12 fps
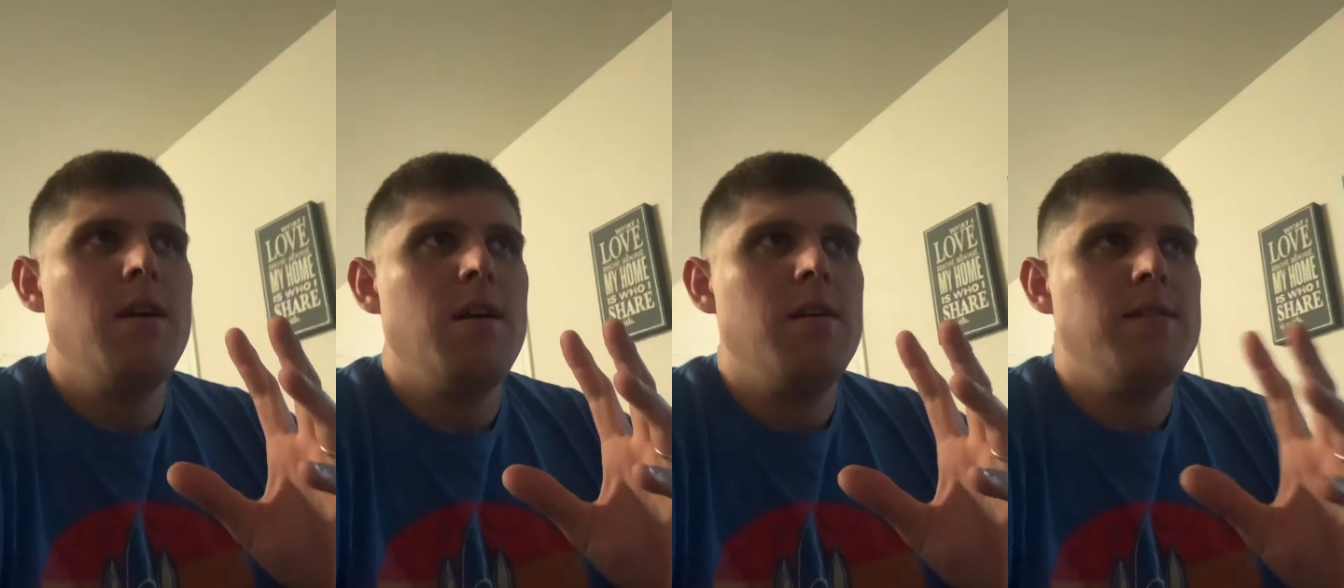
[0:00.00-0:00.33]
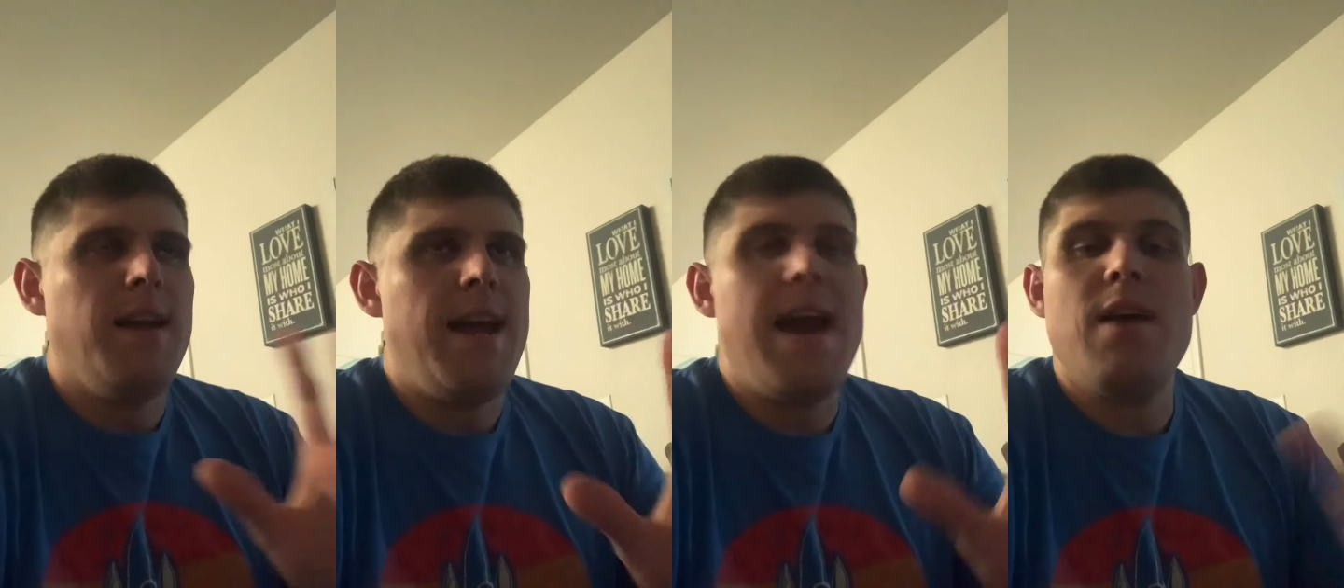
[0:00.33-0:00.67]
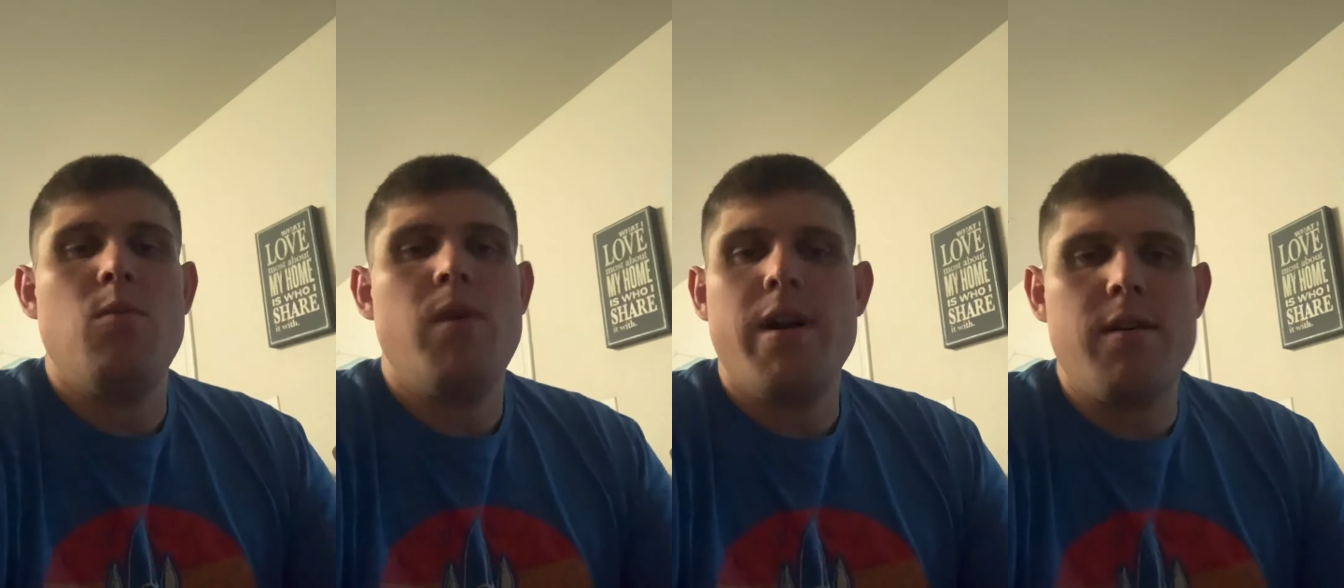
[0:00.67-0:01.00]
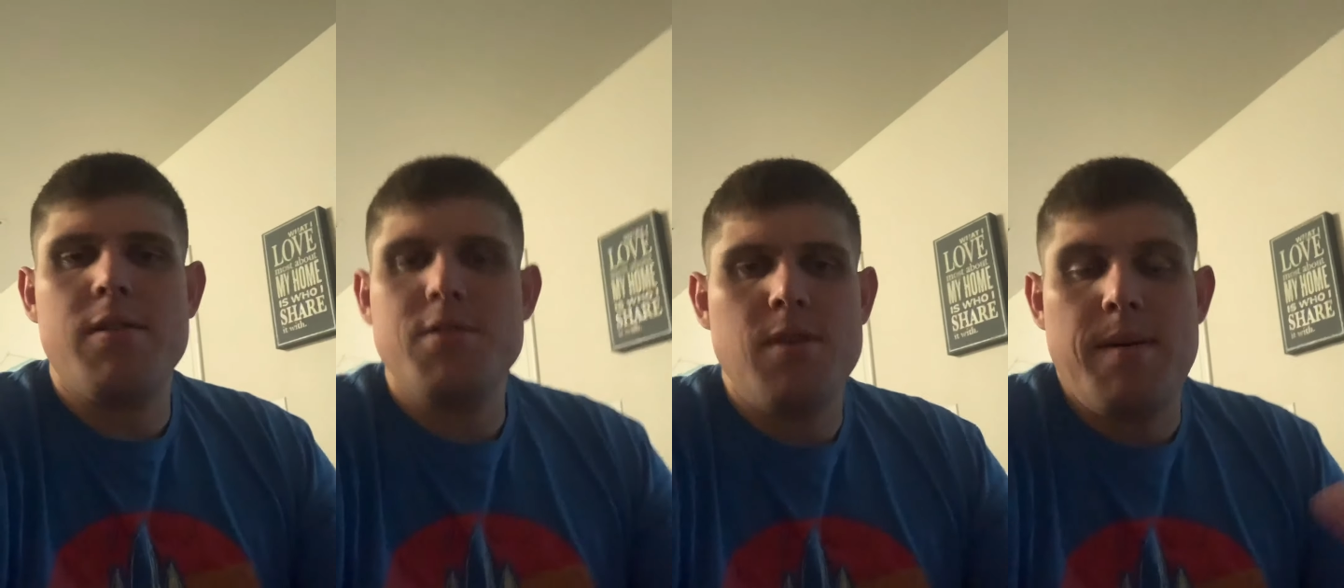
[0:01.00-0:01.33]
like add wiring
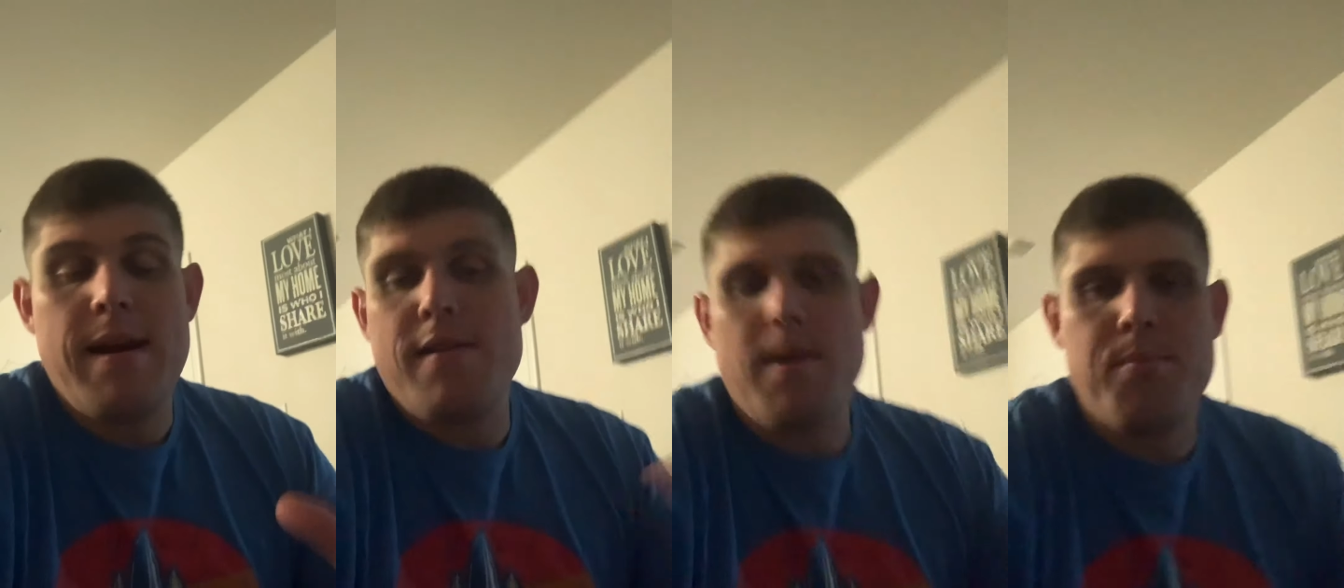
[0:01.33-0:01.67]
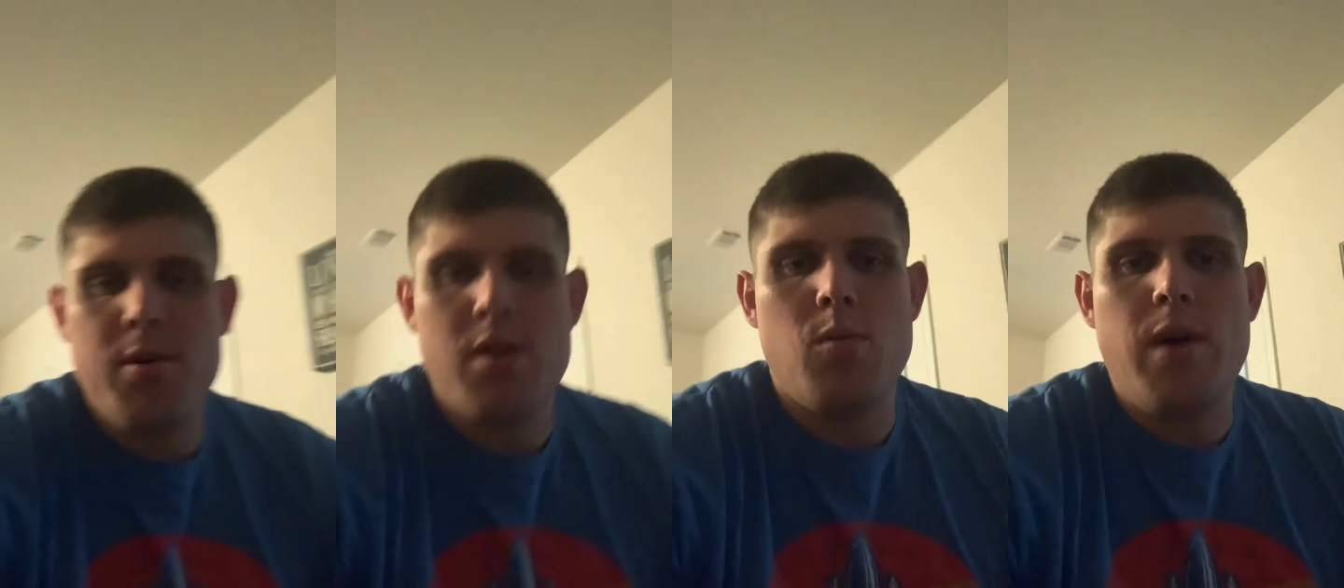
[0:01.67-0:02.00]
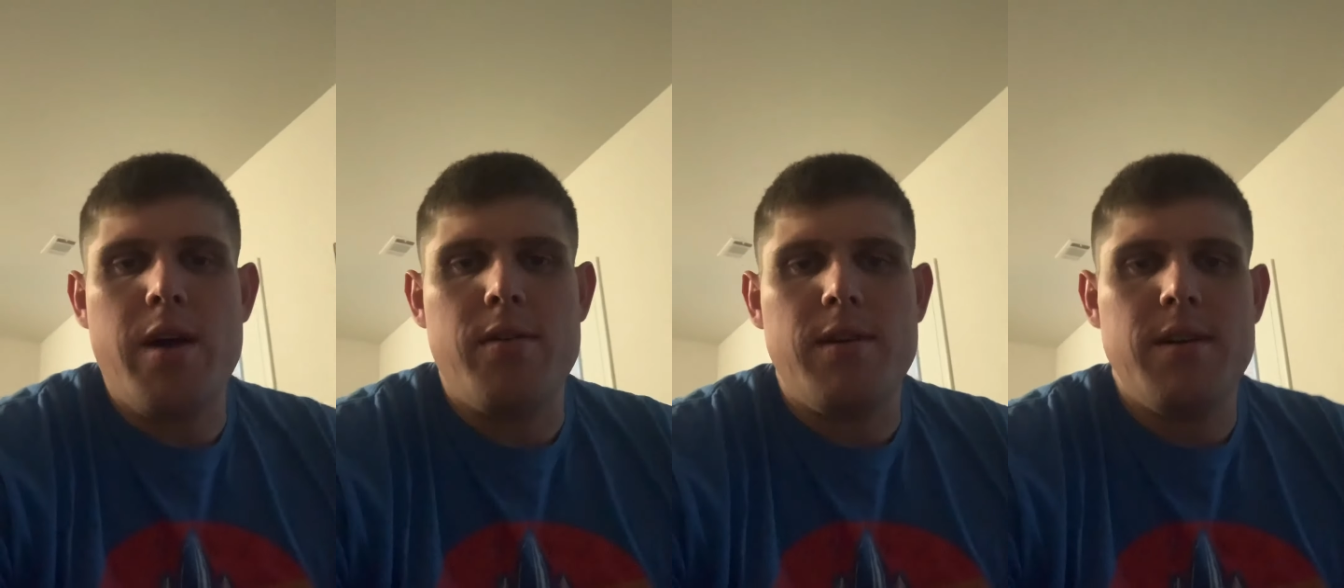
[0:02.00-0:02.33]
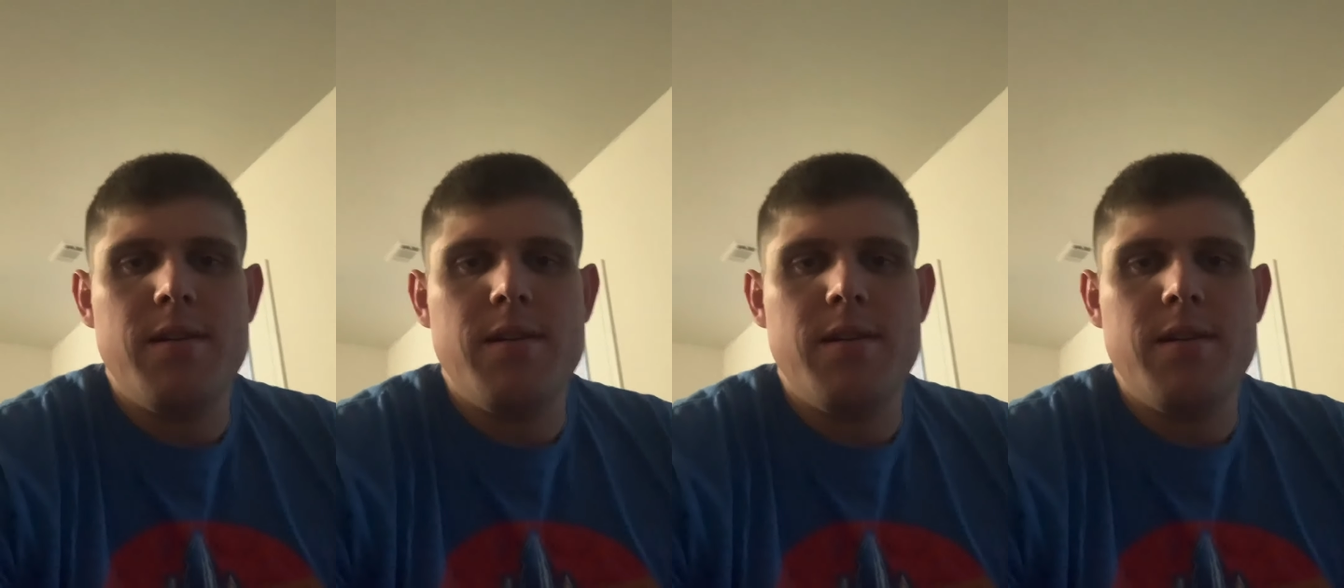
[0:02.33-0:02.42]
to it. I mean, I got plenty of wiring.